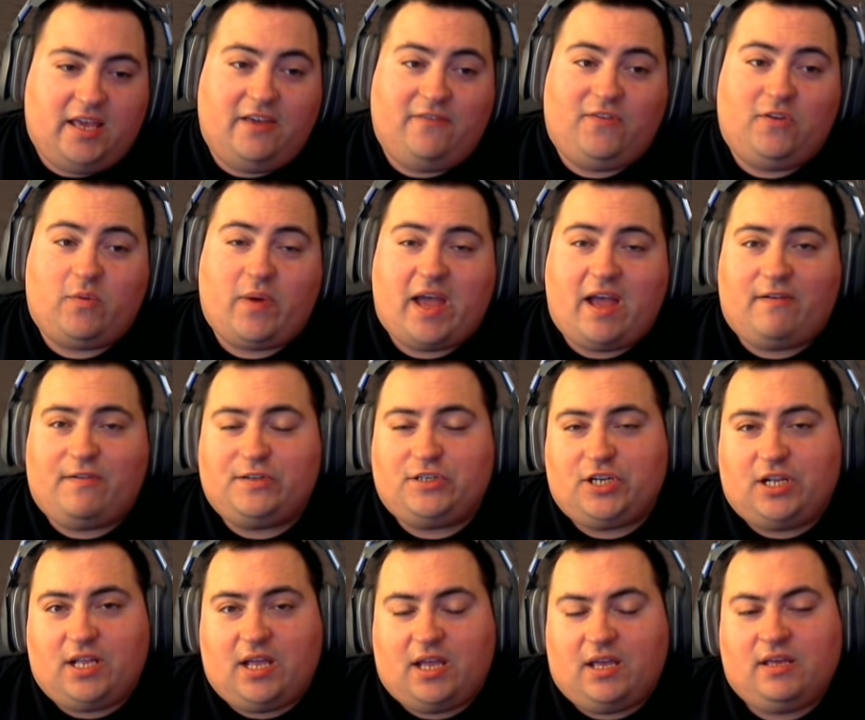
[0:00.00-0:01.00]
If you have a
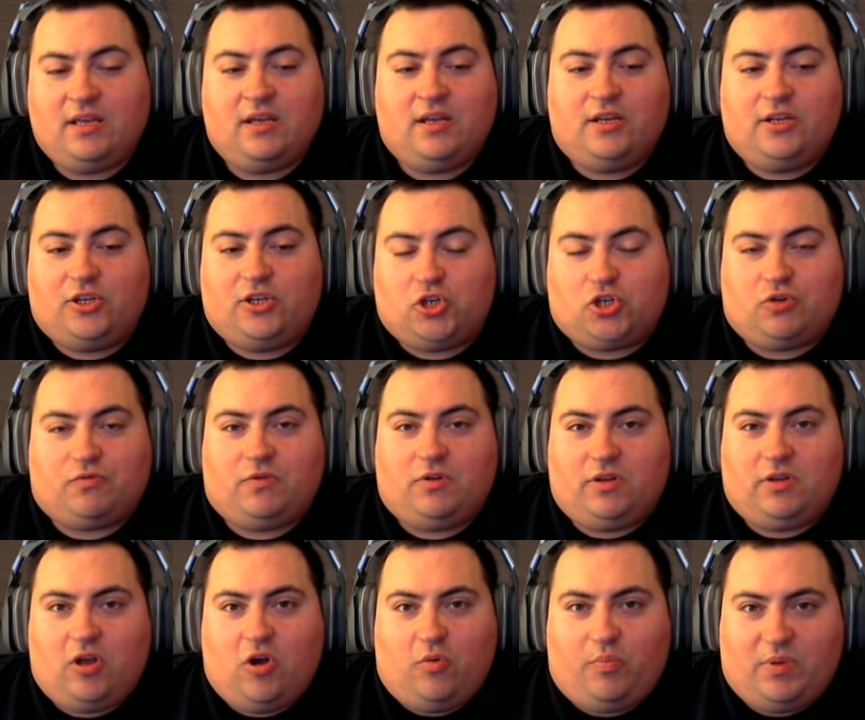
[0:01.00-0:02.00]
Jedi, you should
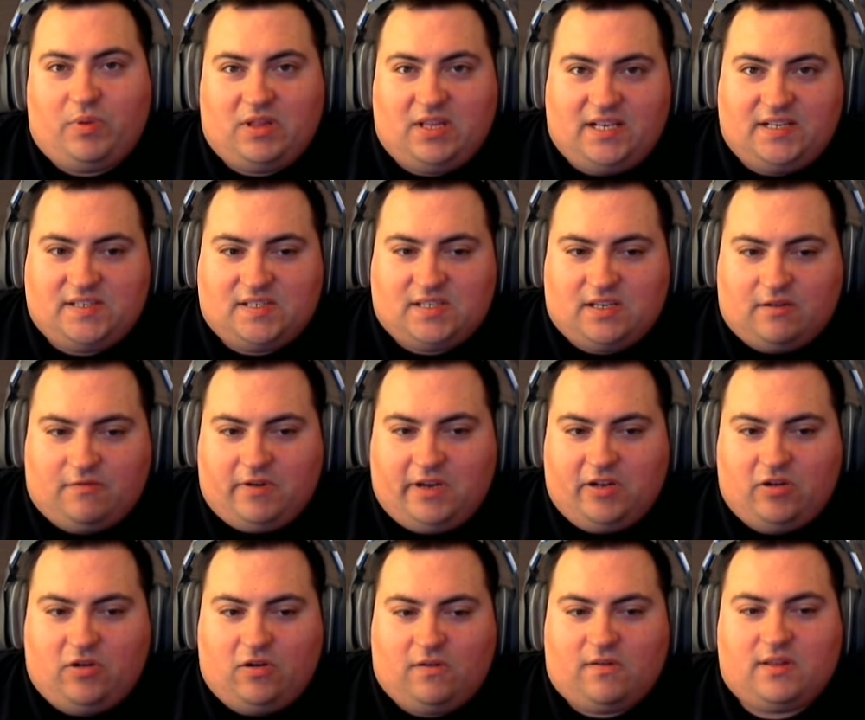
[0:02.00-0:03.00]
really open these and
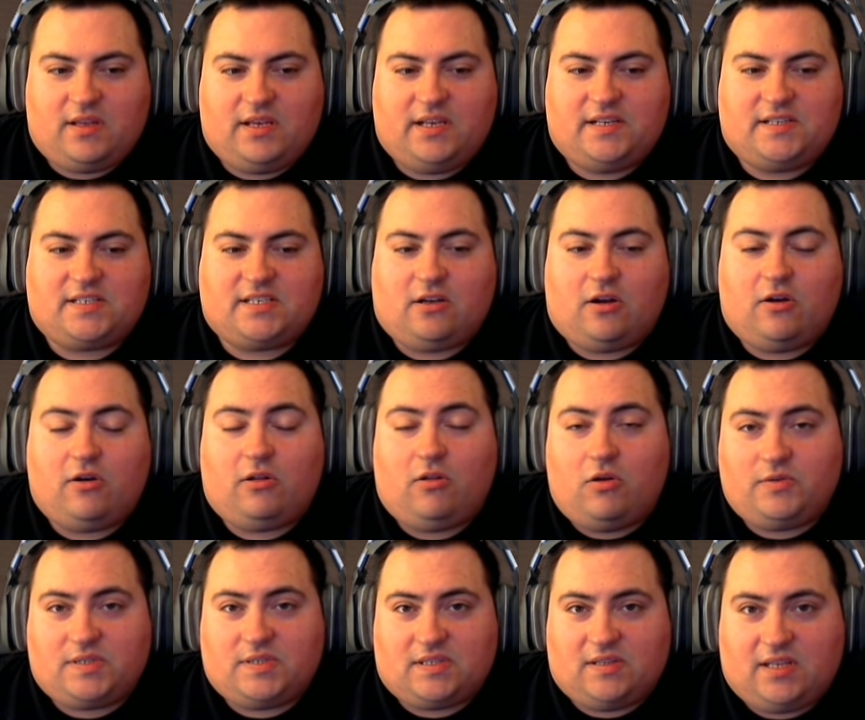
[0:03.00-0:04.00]
read over these
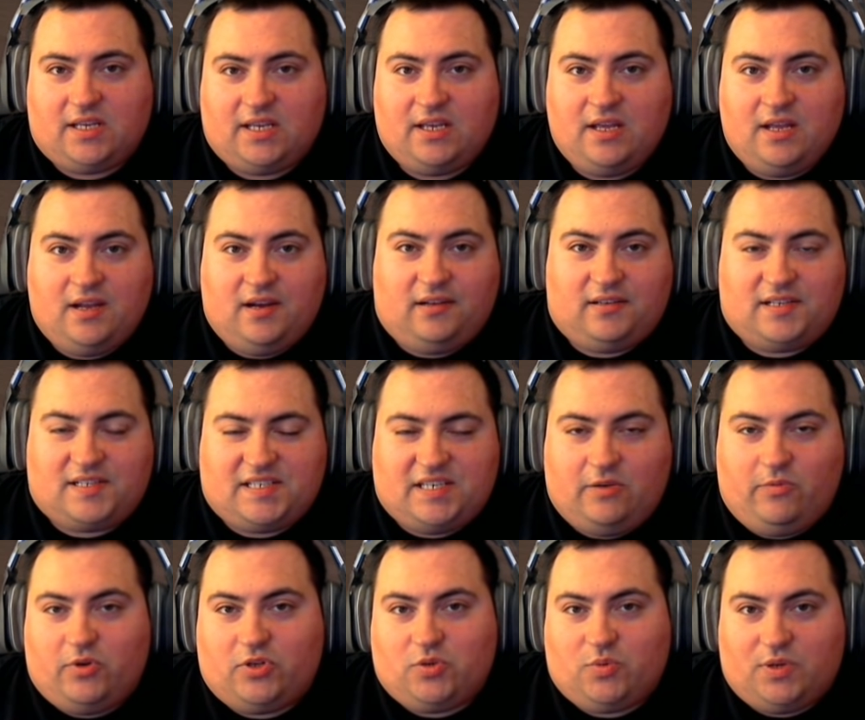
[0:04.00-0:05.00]
closely to
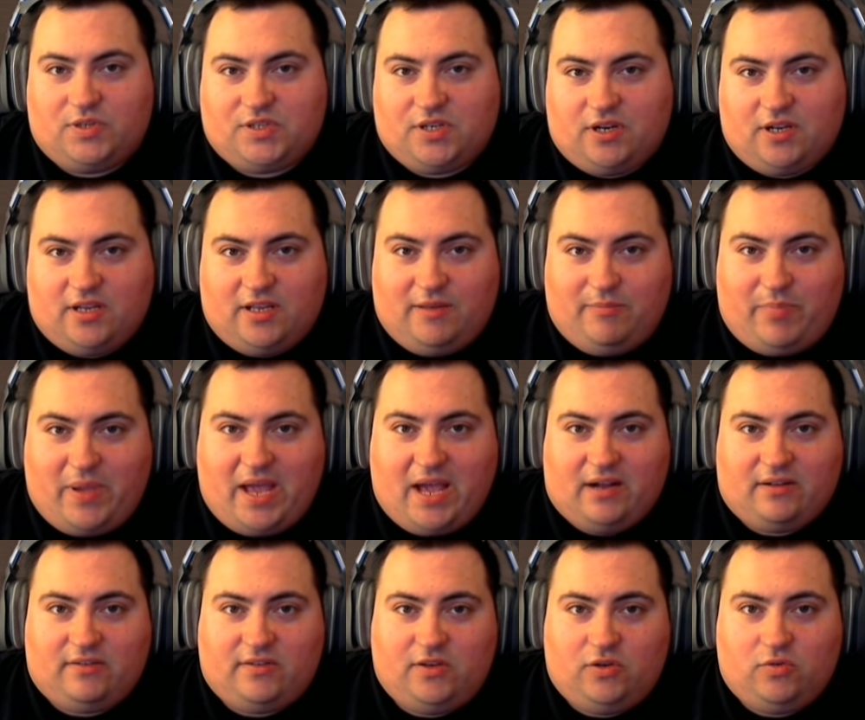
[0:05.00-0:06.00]
see which ones are going to
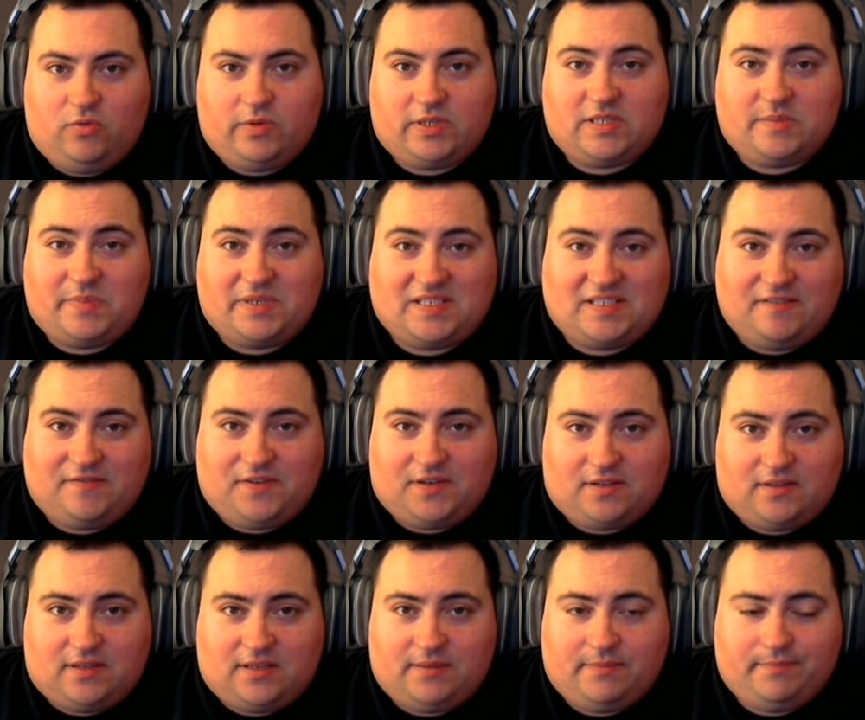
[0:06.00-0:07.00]
impact you
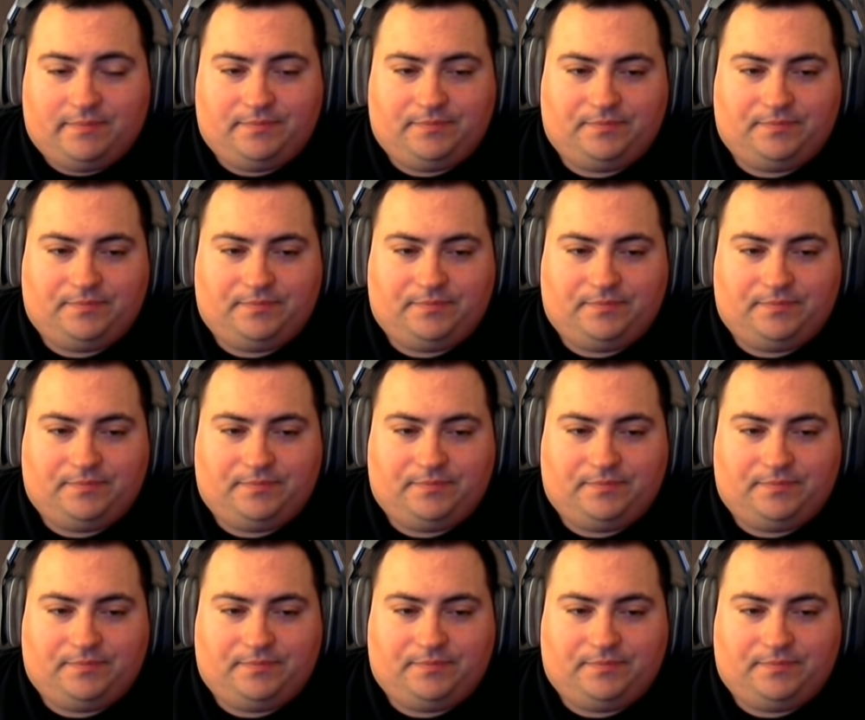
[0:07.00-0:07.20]
specifically.